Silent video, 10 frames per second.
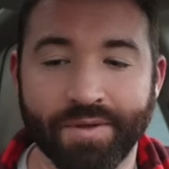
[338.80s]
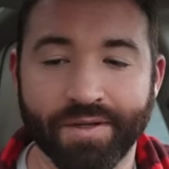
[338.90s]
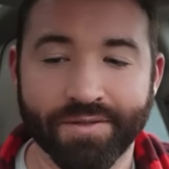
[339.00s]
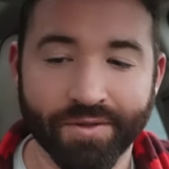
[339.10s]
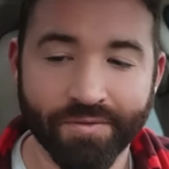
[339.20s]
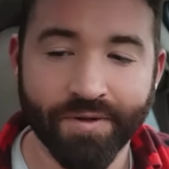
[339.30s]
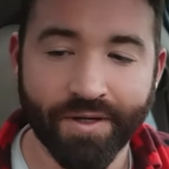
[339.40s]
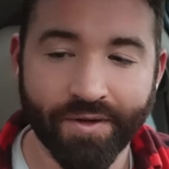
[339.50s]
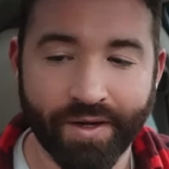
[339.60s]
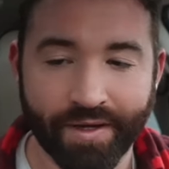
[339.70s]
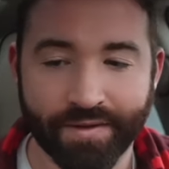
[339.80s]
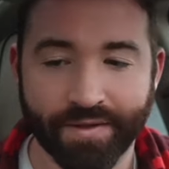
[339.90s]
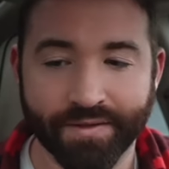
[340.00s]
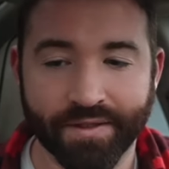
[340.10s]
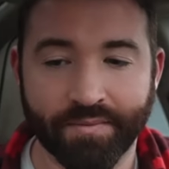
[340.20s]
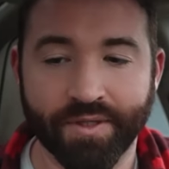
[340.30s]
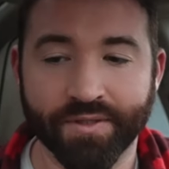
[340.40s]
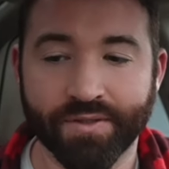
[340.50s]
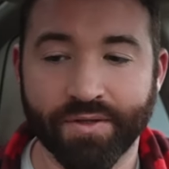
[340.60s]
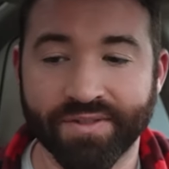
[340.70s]
So the video Anthony sent me
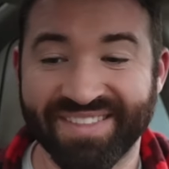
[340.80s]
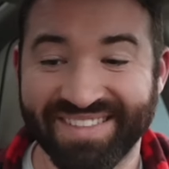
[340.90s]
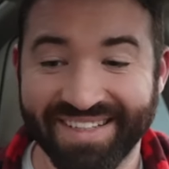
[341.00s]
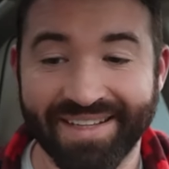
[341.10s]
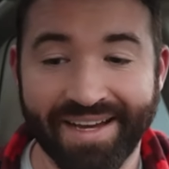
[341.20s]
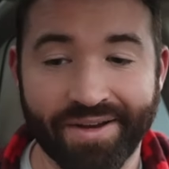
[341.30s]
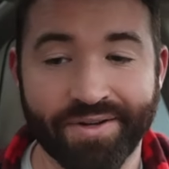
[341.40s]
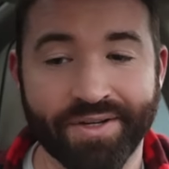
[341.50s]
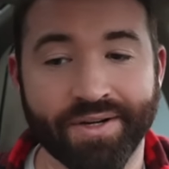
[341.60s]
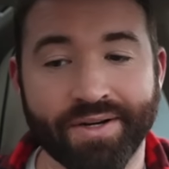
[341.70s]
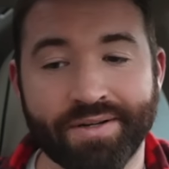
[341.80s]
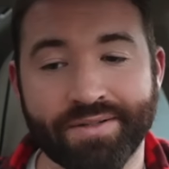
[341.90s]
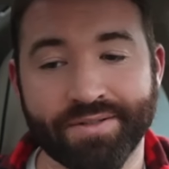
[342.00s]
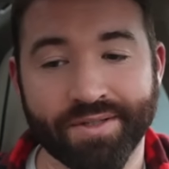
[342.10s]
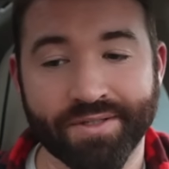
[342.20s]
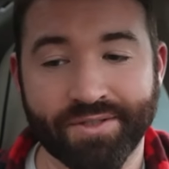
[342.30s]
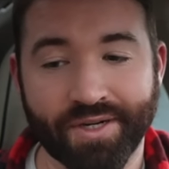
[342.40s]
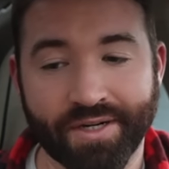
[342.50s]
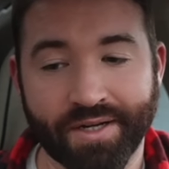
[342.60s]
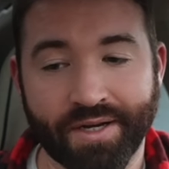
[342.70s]
is called Still Out Here, so let's
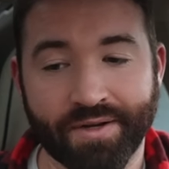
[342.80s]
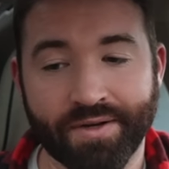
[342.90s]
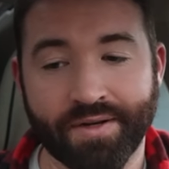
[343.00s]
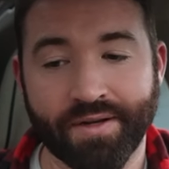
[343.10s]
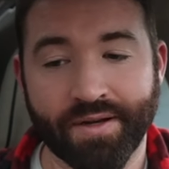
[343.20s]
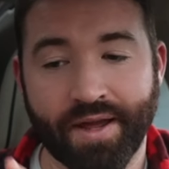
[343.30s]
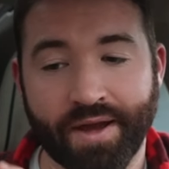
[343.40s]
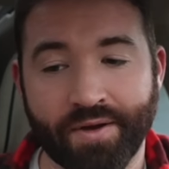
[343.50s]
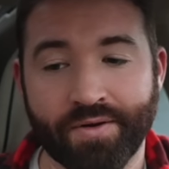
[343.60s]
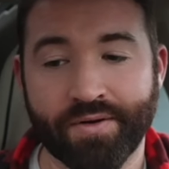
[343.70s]
check it out now.